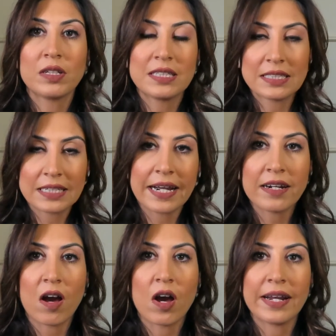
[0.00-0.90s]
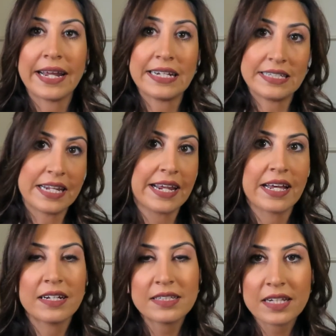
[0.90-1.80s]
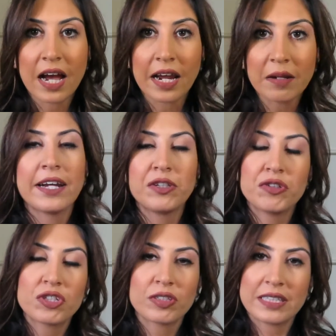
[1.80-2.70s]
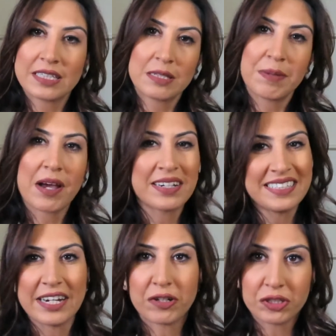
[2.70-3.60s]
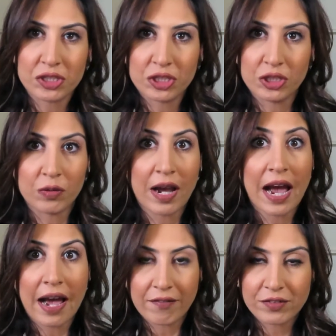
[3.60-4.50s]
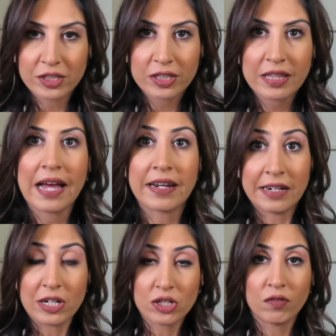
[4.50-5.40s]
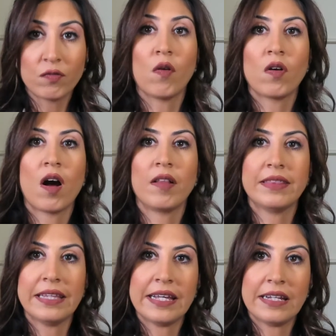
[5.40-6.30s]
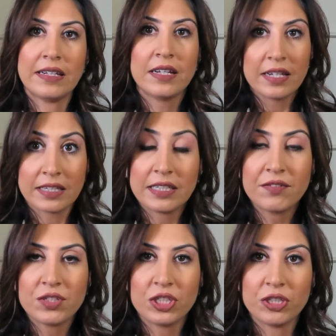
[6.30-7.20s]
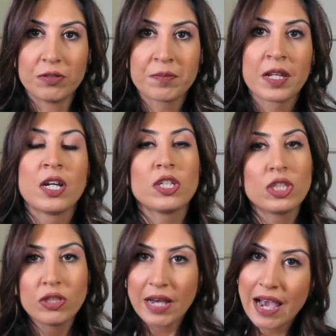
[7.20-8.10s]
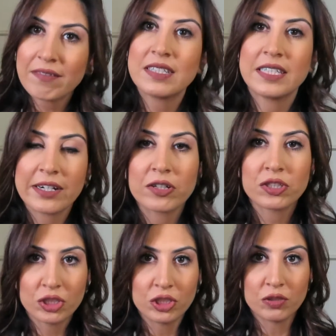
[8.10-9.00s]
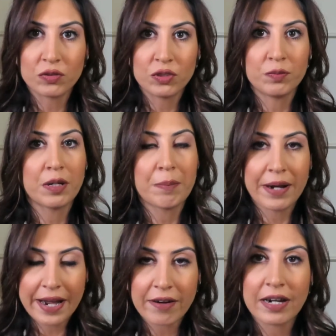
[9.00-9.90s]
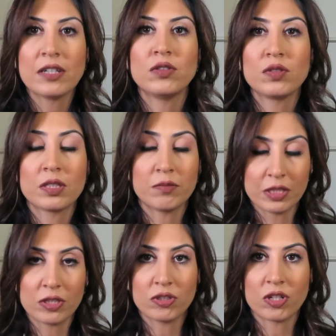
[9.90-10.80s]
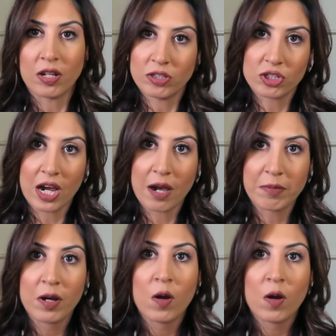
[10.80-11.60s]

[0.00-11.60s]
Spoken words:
decide on a day and a time, and usually it's about a day or two after that initial phone call they give to you. So you have a day or two to prepare and do some research on the job.